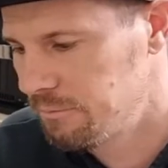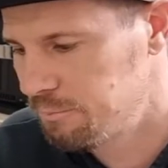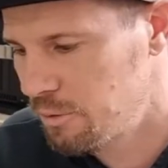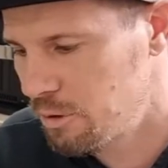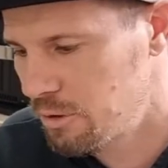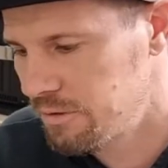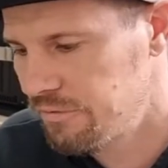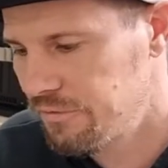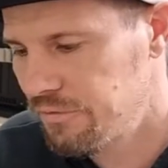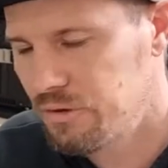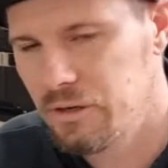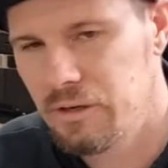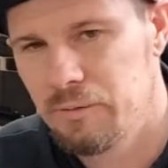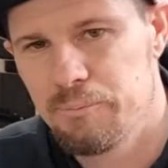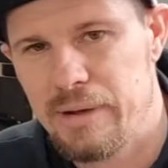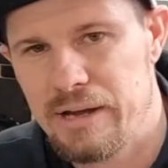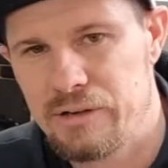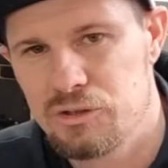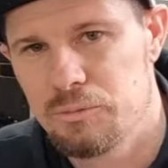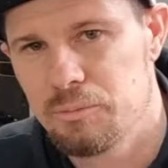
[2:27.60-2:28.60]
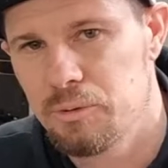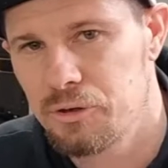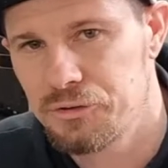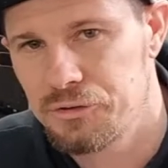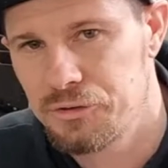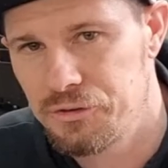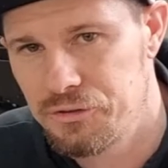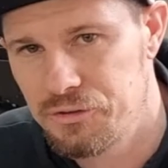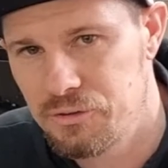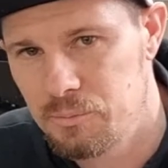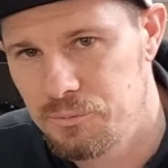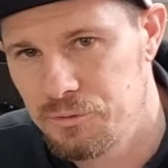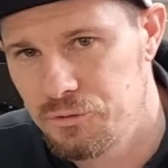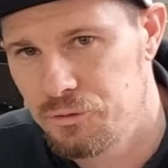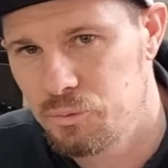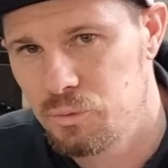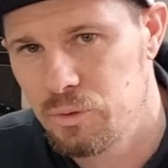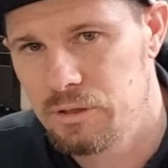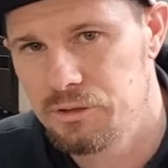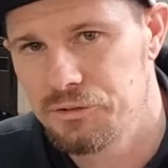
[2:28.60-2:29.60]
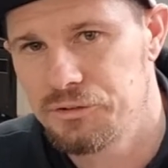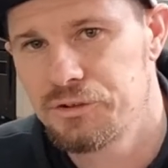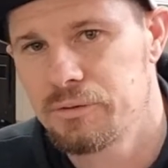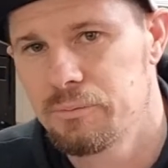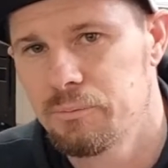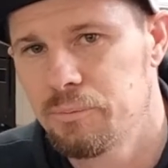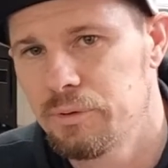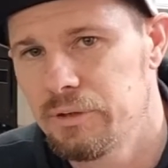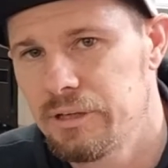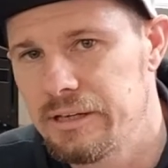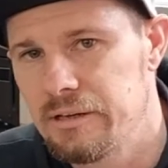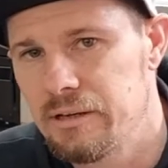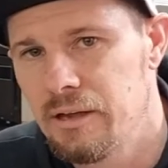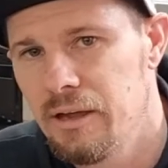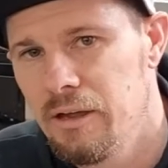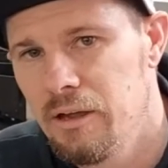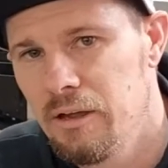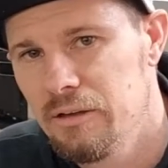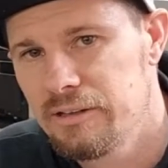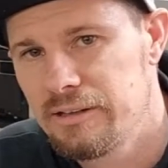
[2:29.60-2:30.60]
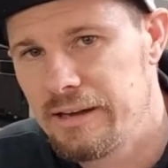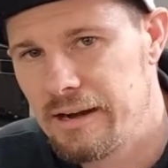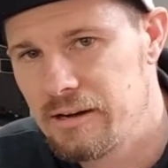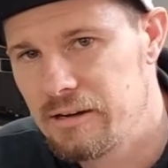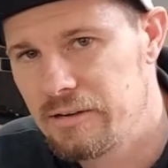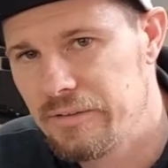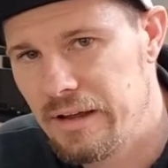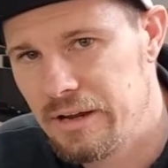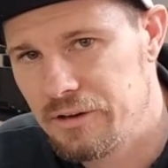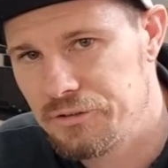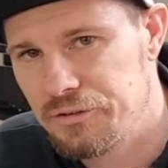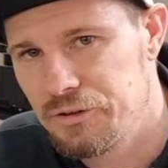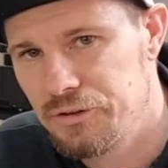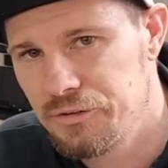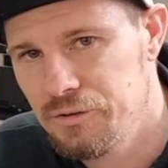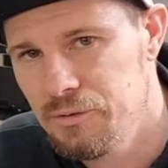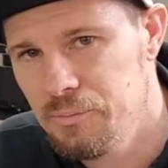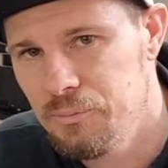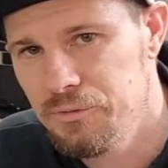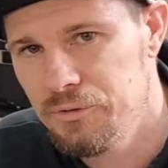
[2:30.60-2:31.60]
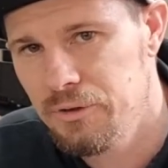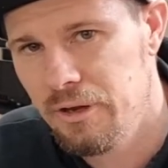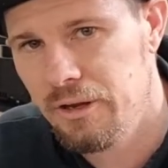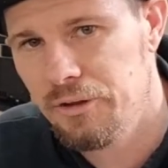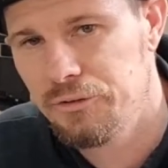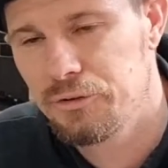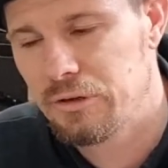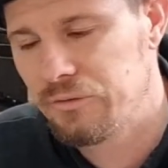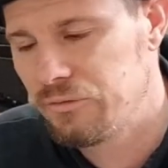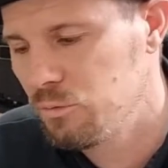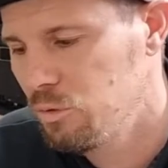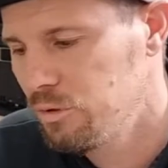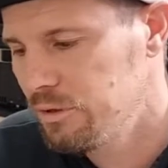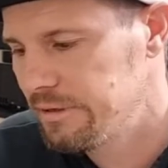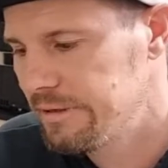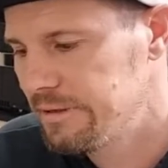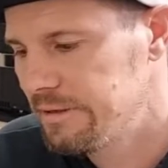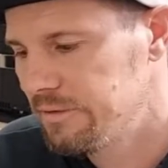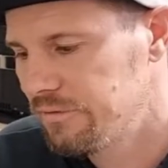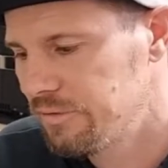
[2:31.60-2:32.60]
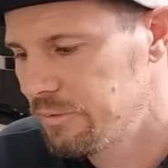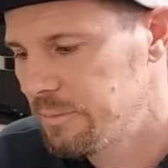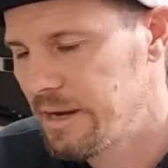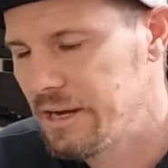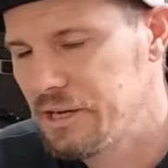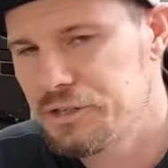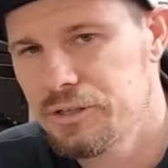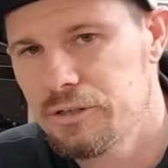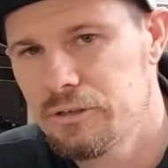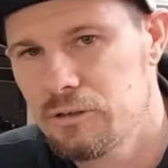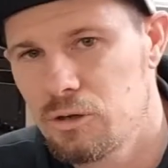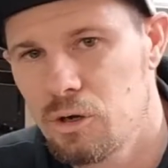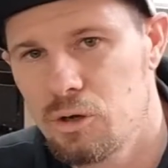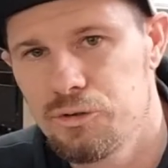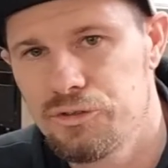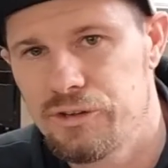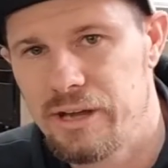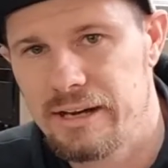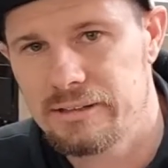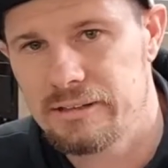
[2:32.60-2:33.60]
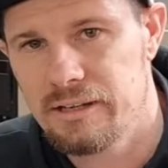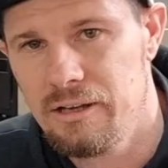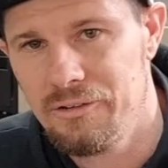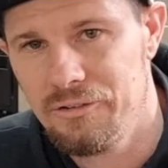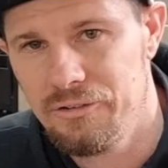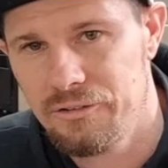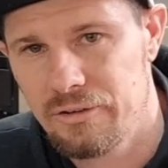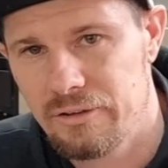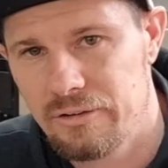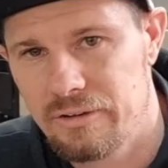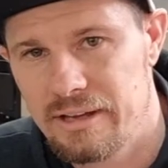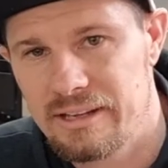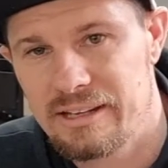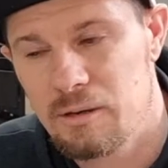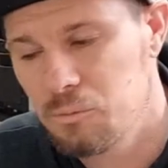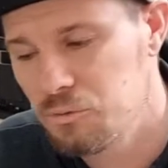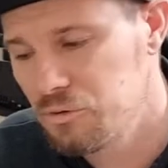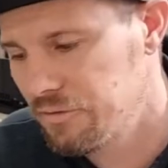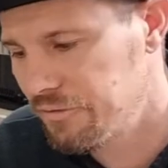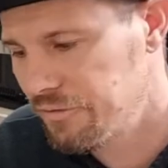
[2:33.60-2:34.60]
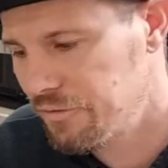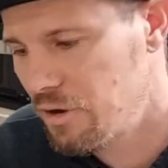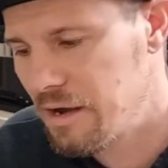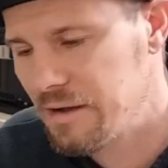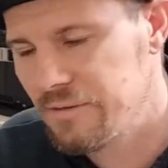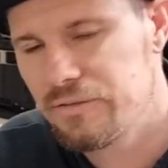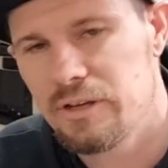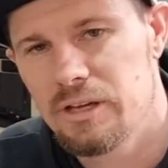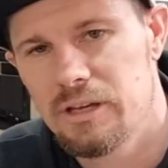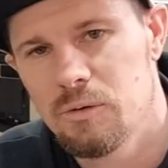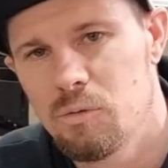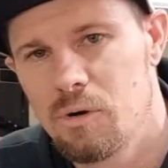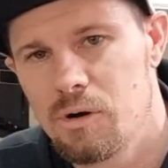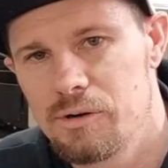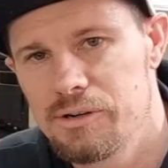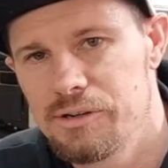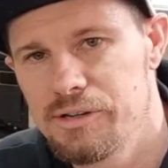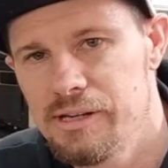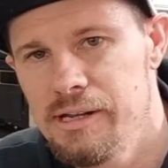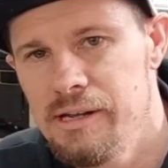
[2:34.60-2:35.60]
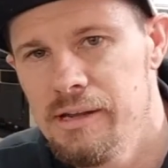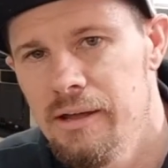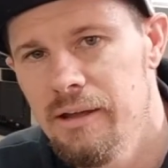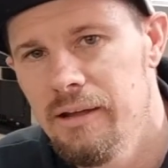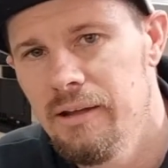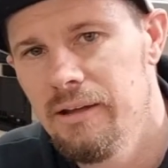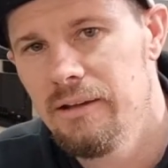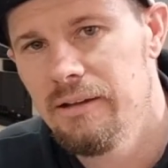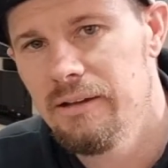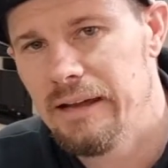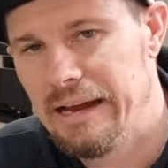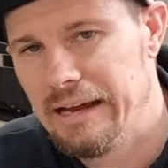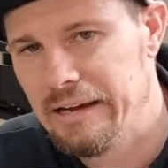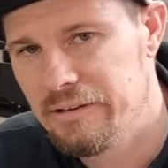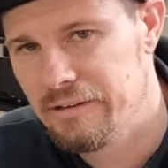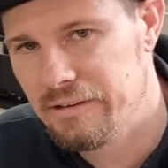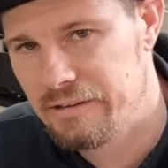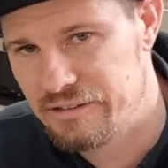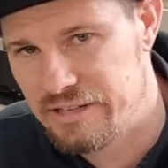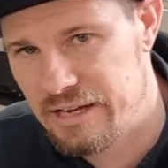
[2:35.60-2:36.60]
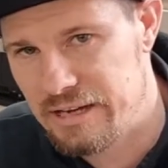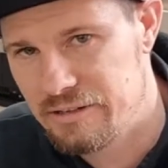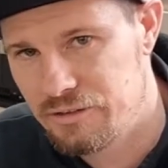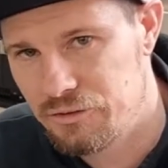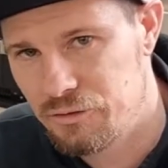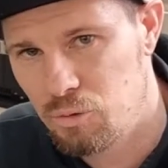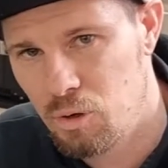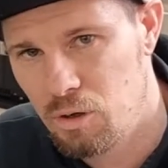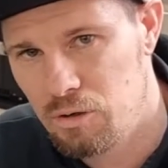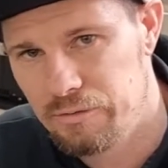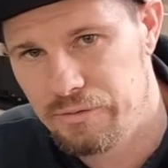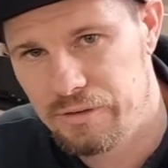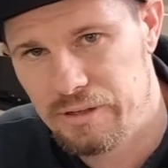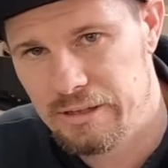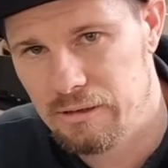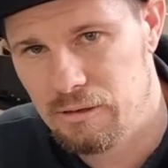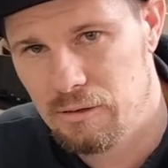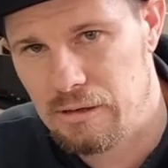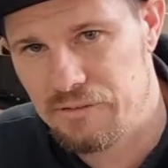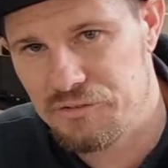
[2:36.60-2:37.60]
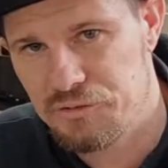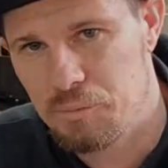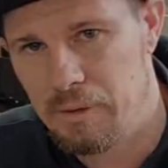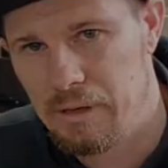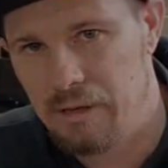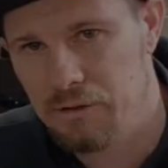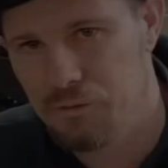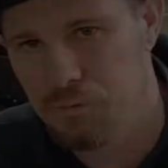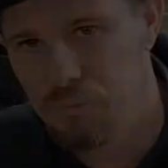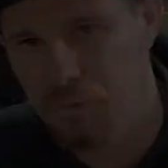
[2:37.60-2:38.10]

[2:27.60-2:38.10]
both for battery box systems as well as complete caravan systems. So if you want any information, contact us. They come with a 5-year warranty and a 10 to 12 year lifespan